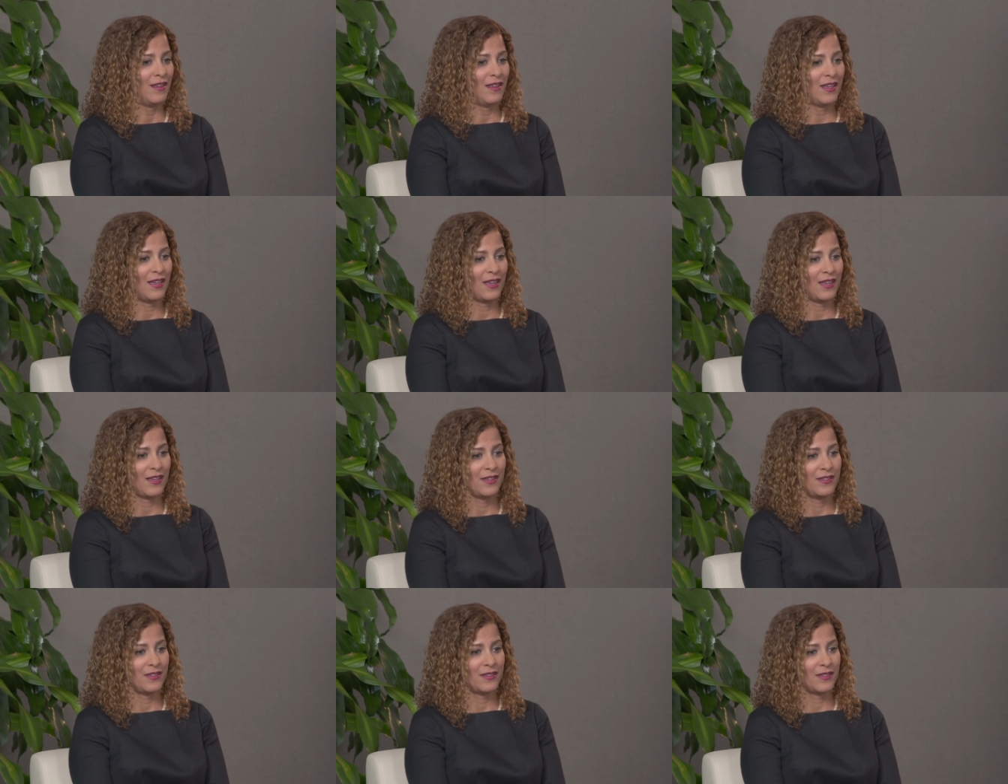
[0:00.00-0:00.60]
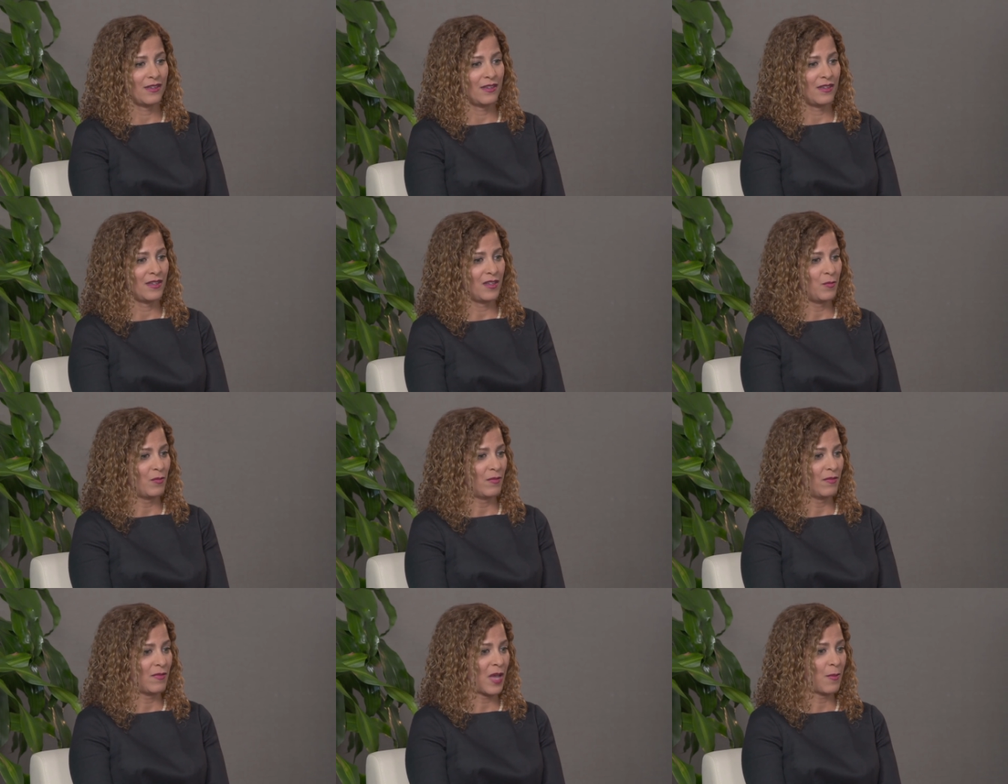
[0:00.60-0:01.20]
and
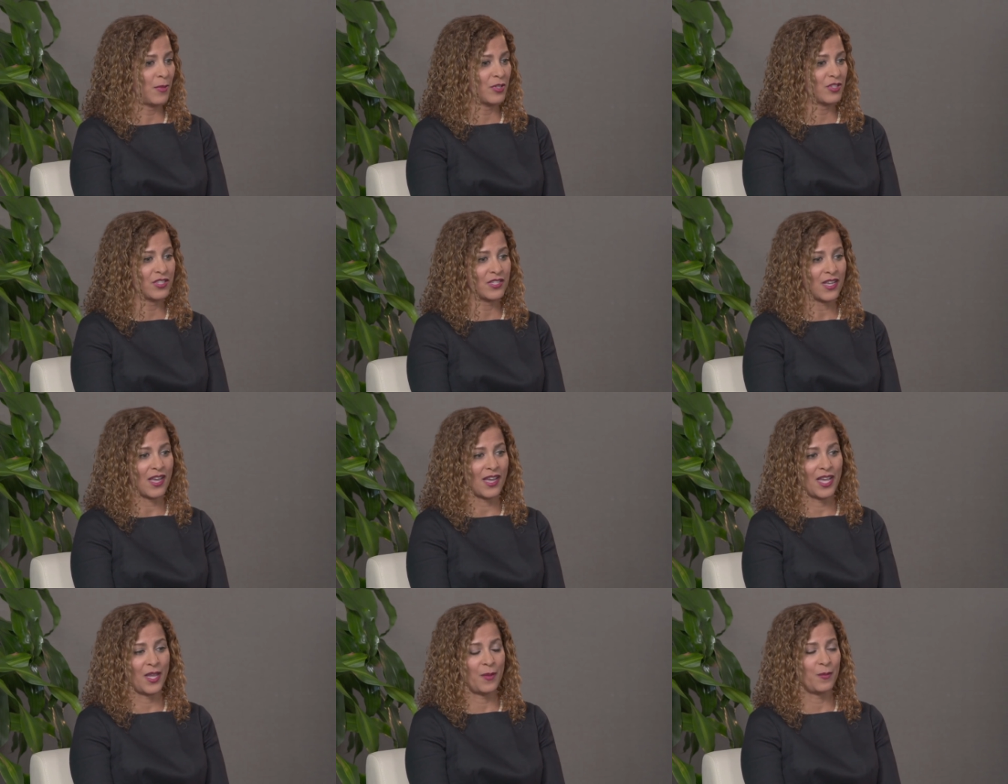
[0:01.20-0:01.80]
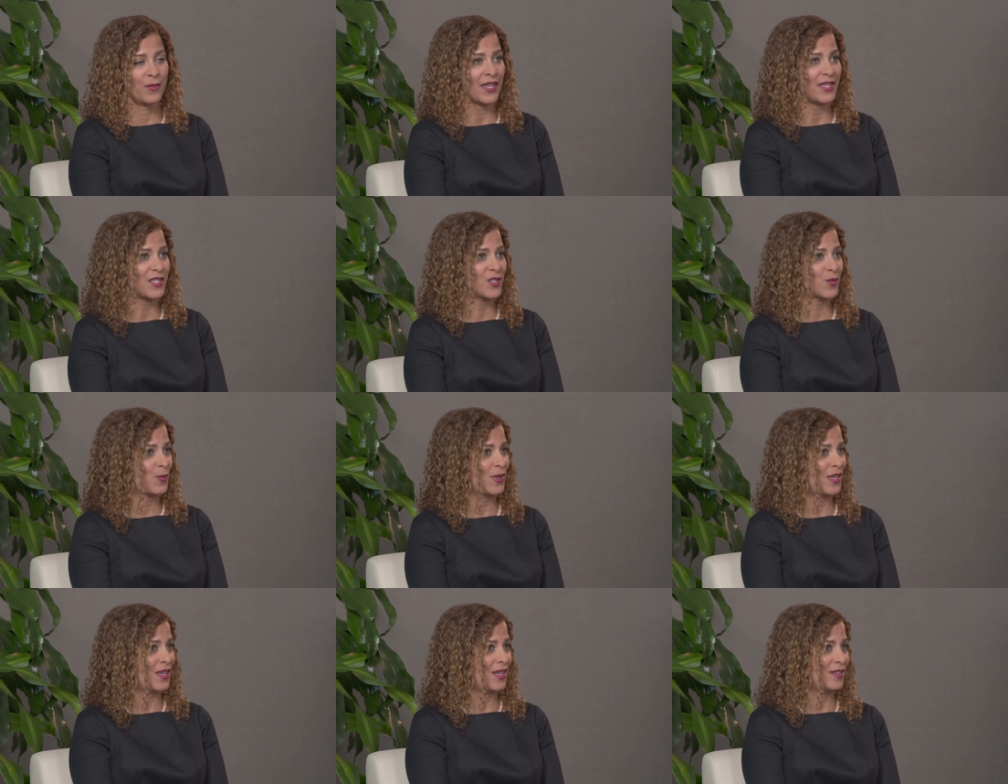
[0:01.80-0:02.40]
how much time they
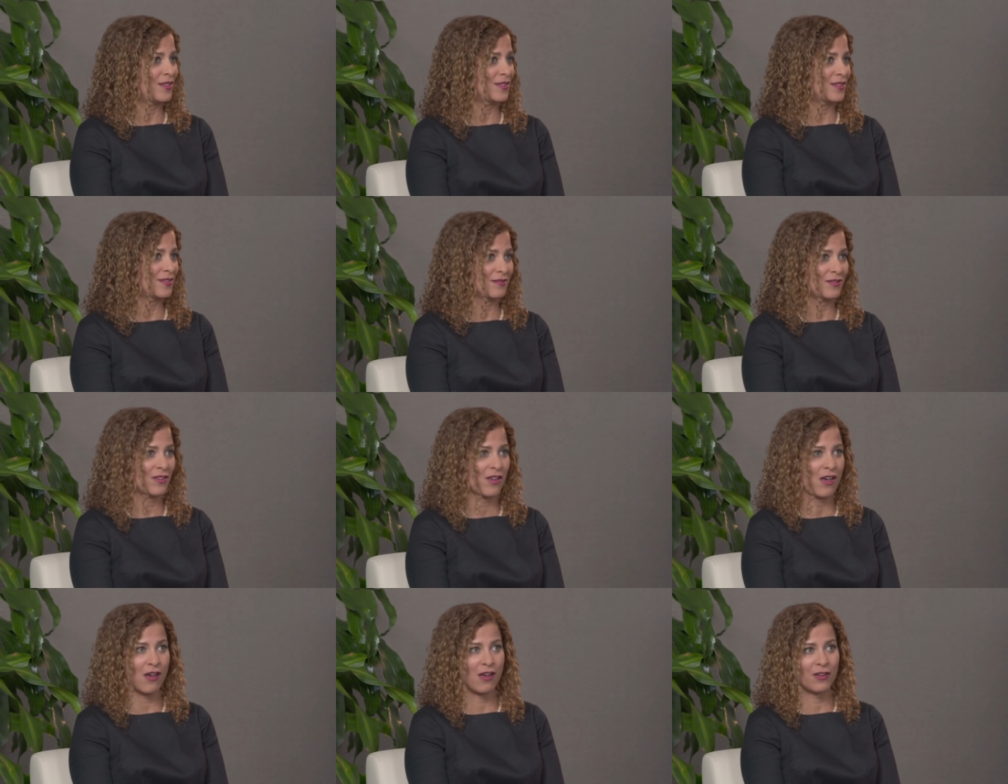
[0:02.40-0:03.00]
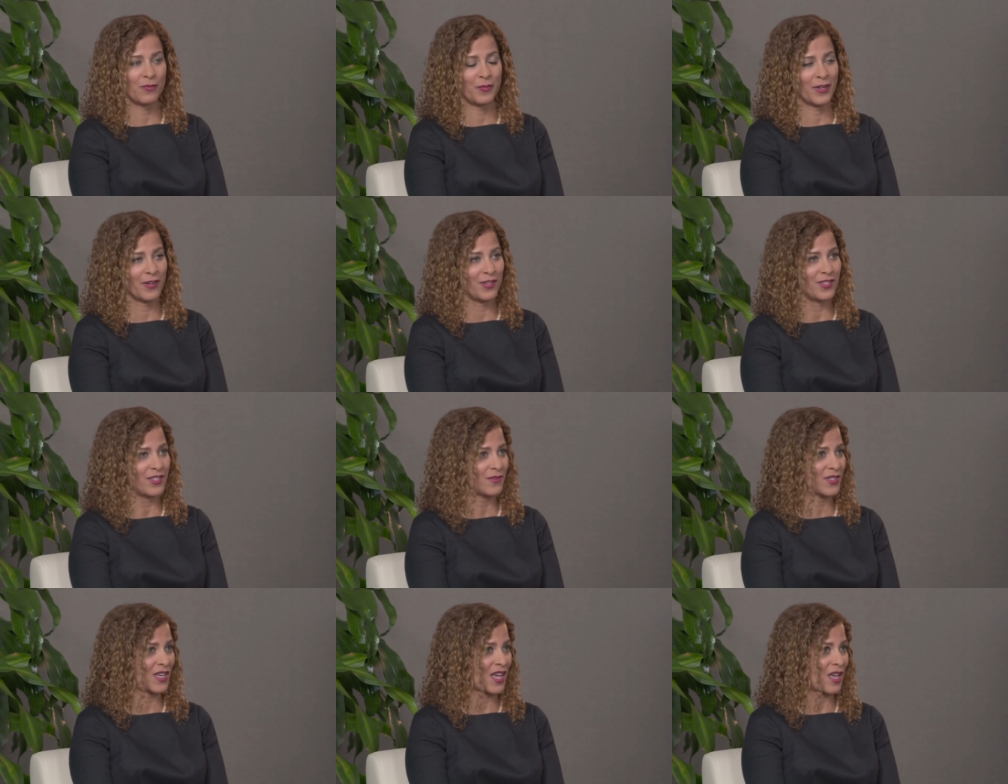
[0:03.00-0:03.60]
spend, long
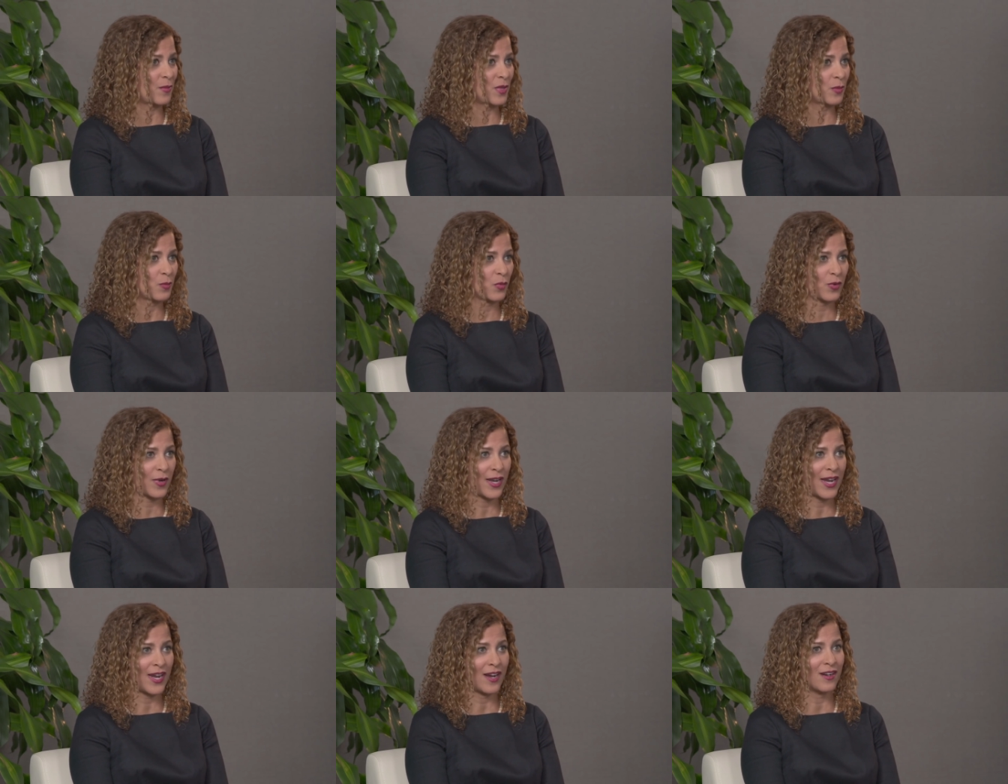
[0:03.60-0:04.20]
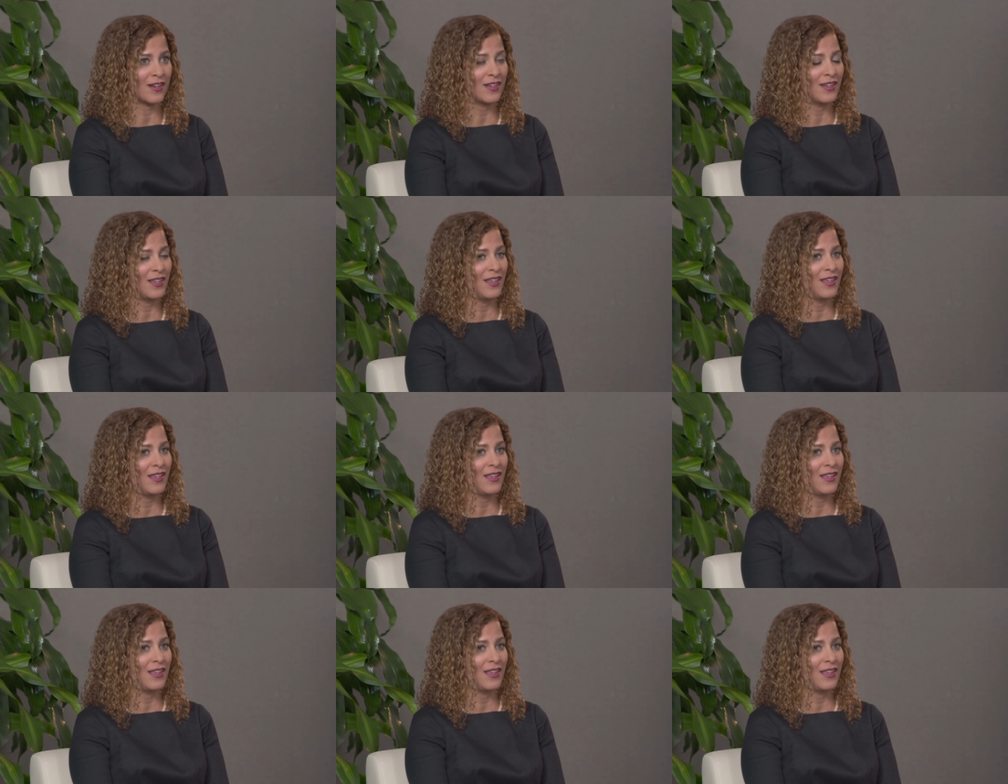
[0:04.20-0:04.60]
periods of time in prayer,